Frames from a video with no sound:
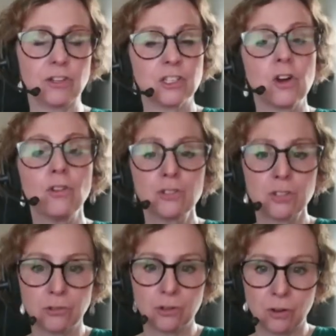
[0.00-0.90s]
It's
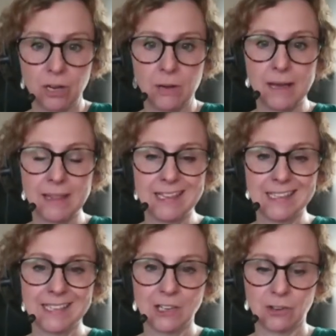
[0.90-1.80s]
also talking about
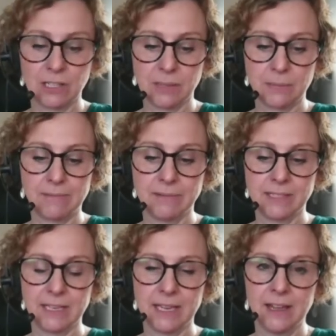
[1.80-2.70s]
things like
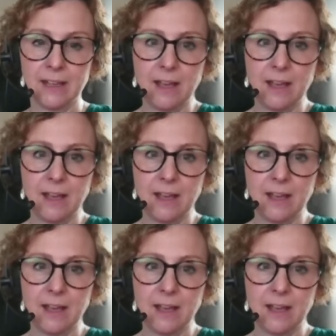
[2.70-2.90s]
transparency.